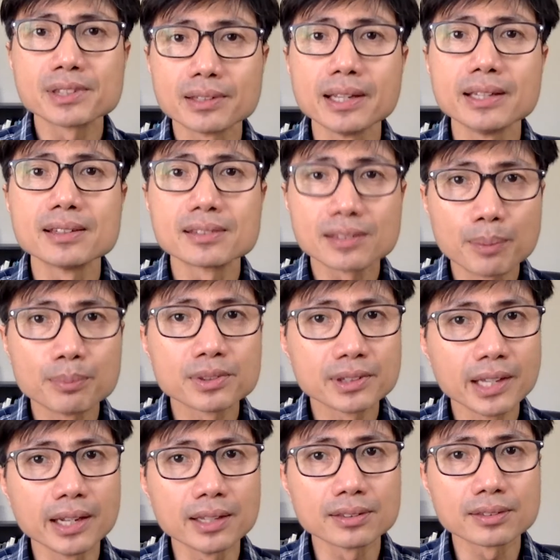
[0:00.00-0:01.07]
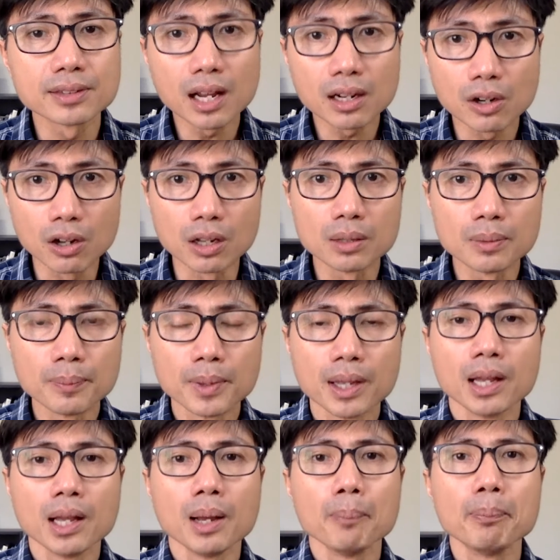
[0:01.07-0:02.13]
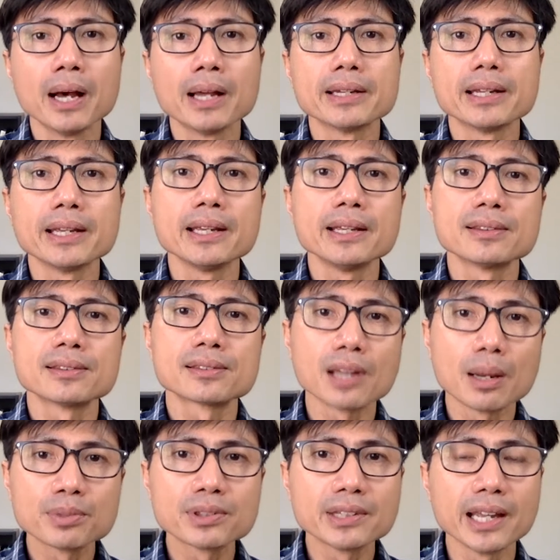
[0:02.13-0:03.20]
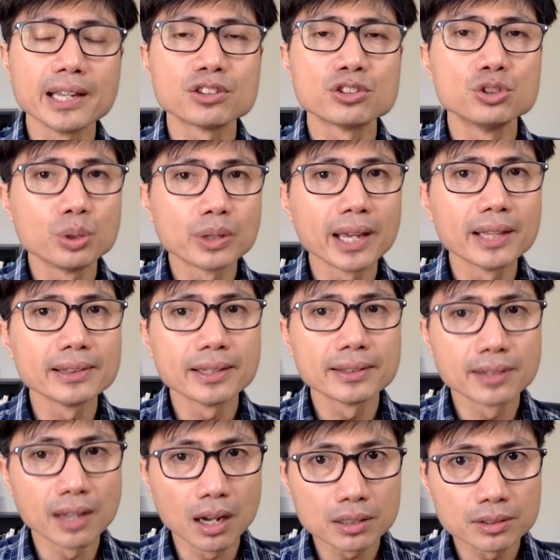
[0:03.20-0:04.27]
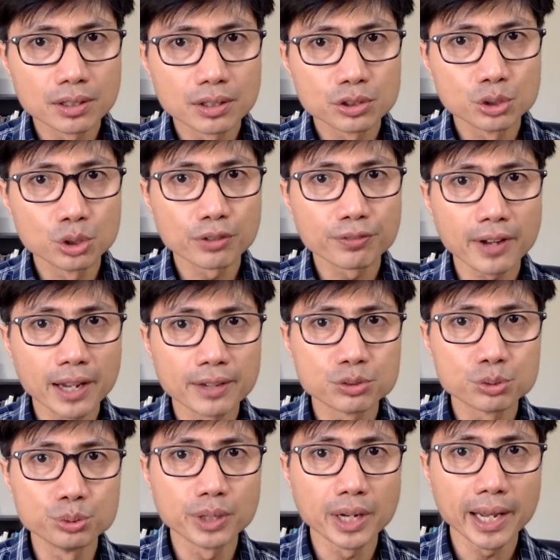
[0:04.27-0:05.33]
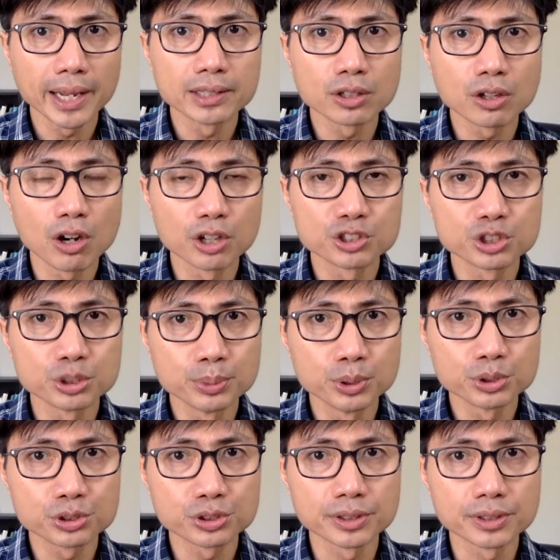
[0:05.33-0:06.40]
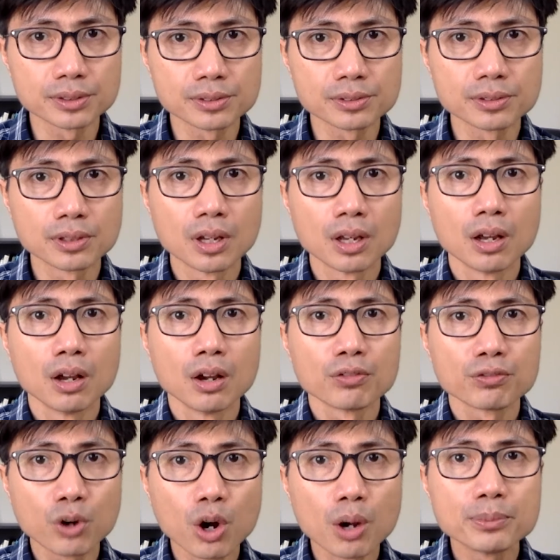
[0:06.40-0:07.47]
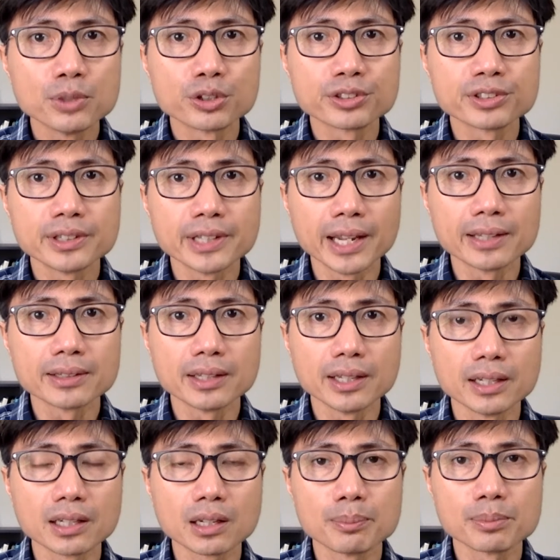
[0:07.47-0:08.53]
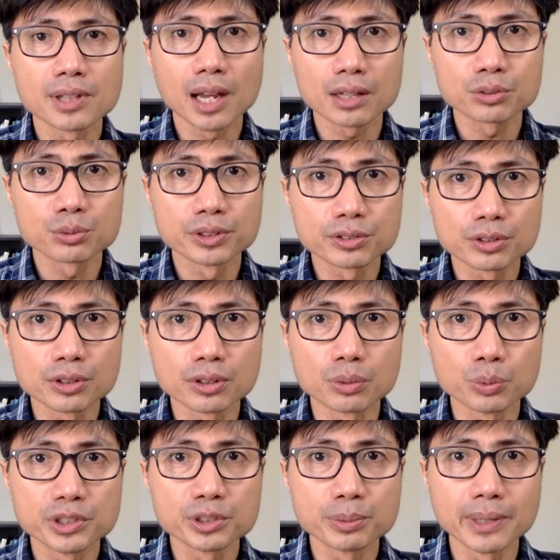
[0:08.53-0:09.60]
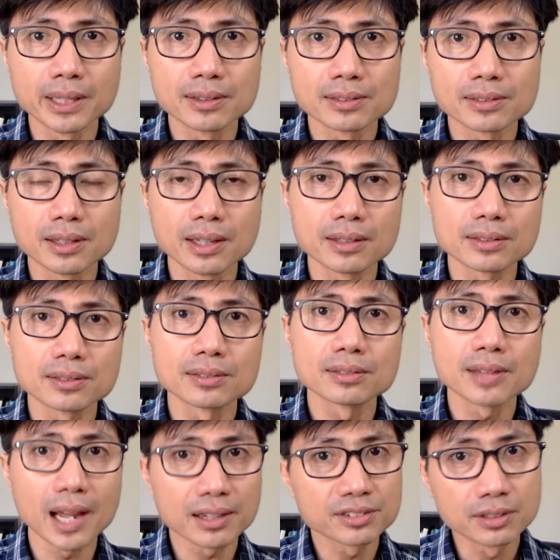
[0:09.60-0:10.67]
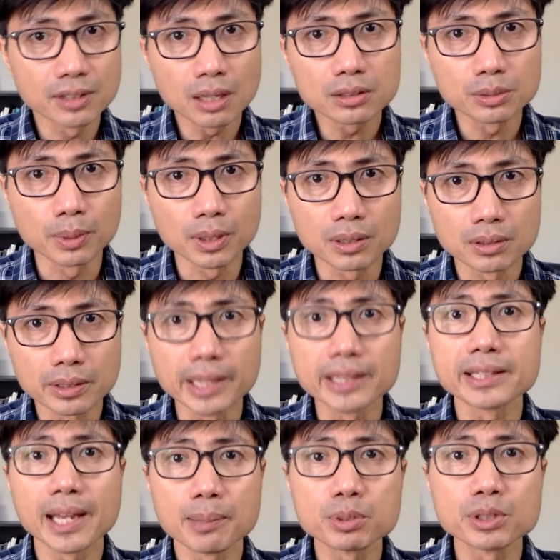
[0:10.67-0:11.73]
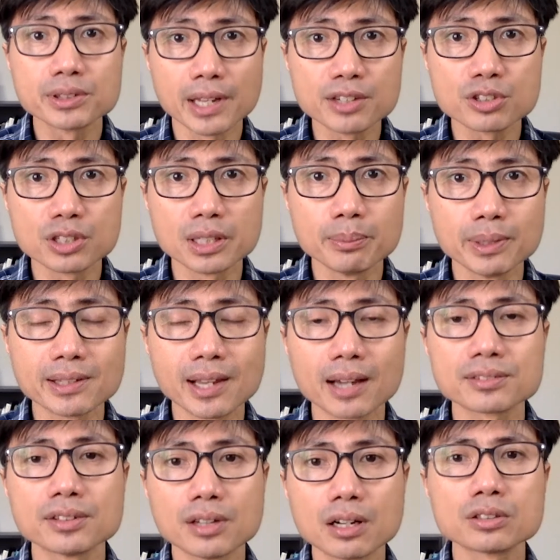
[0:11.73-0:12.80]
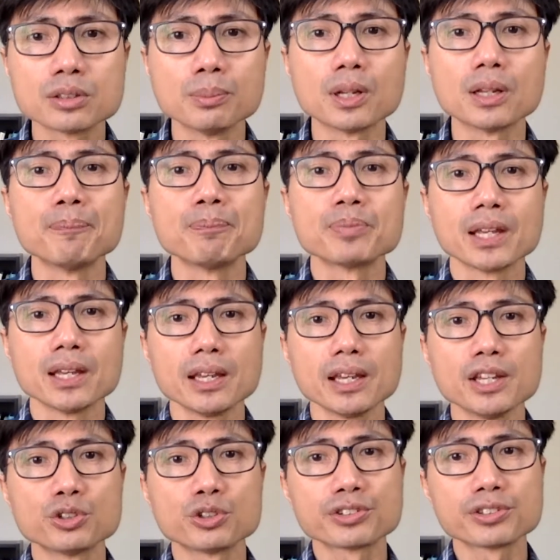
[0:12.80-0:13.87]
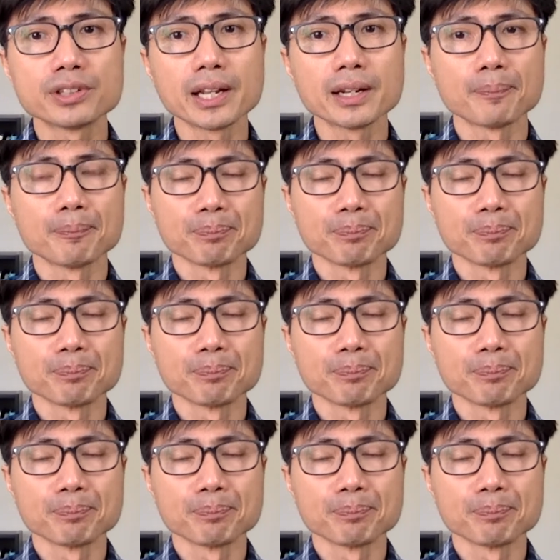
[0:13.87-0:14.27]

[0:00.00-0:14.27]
in some states, not all, but in some states, you can deduct your 529 contributions from your state income tax return, which means it's tax deductible. It can potentially be tax deductible in your state.